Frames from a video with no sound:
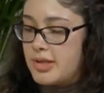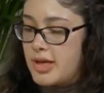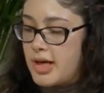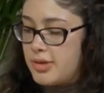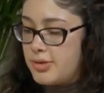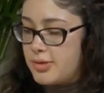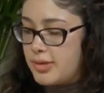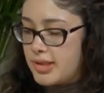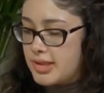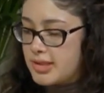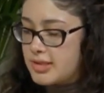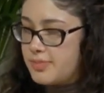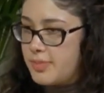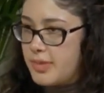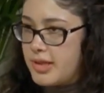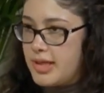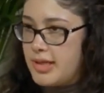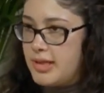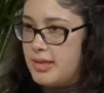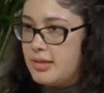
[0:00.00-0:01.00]
try to
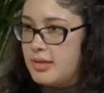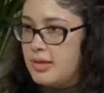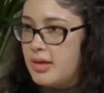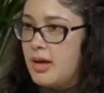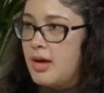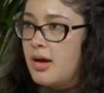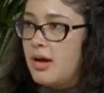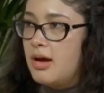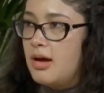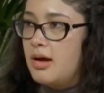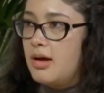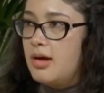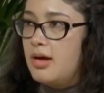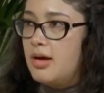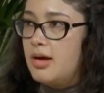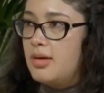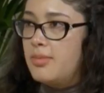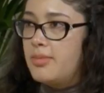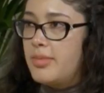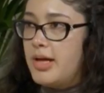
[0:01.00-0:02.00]
explain
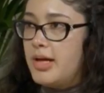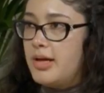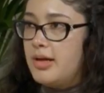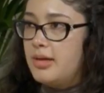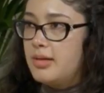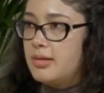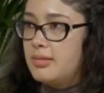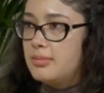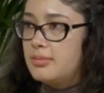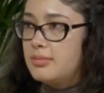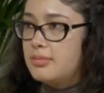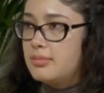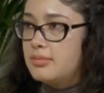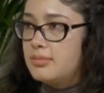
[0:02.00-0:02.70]
my